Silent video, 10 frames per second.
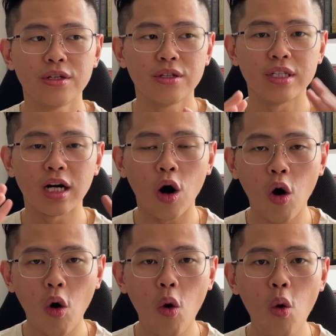the
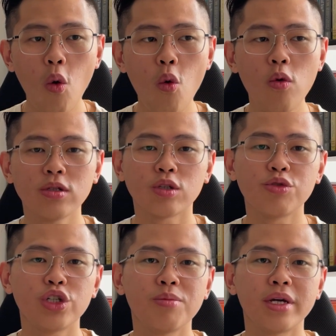whole
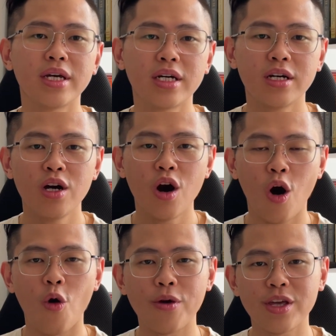social media
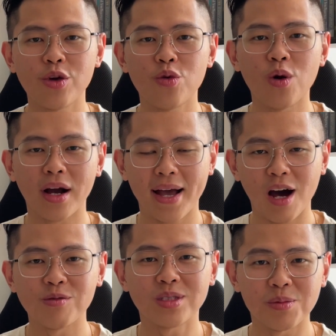holding you
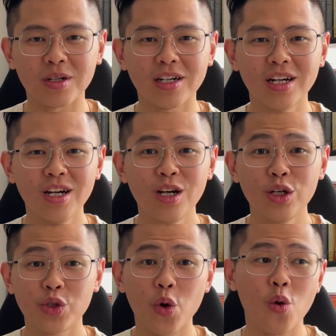accountable.
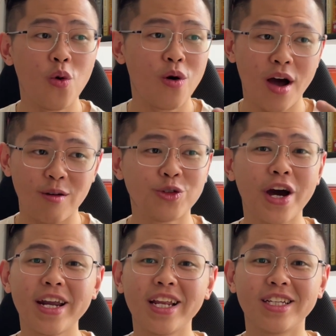So I'll
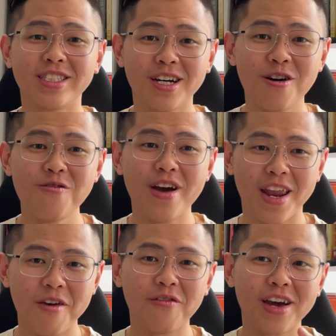try that itself
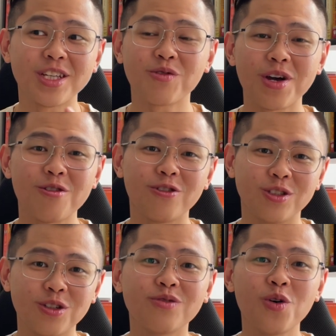and I find it's quite
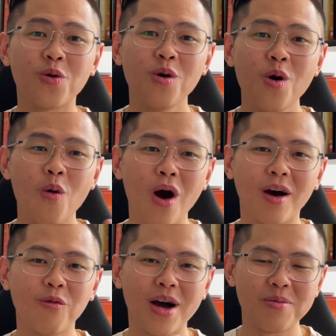useful.
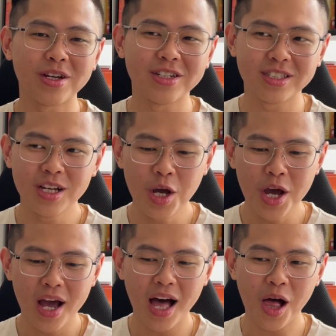Why? Because
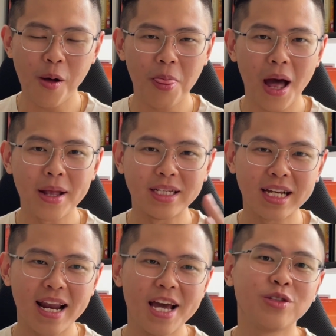I
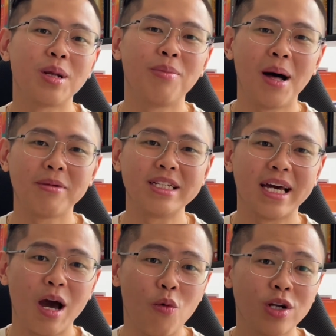declare to the public
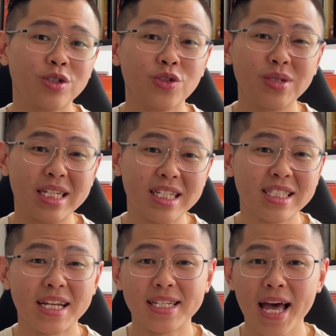that I want to do
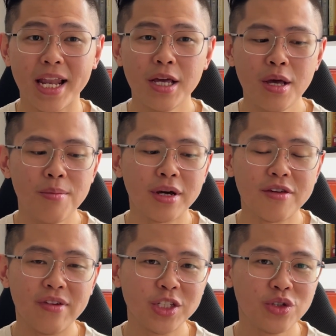this and that. But
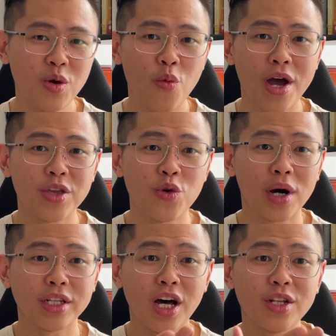eventually when you
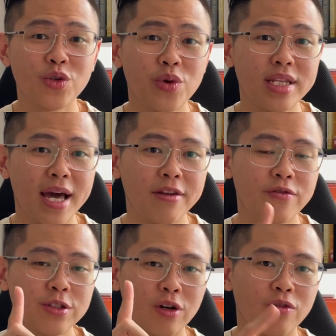are not doing that,
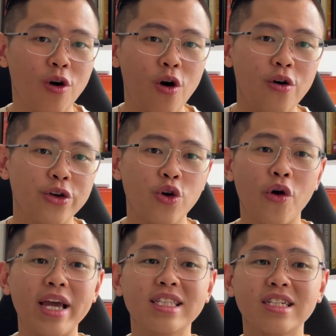first of all,
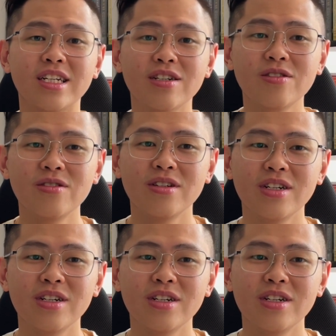your internal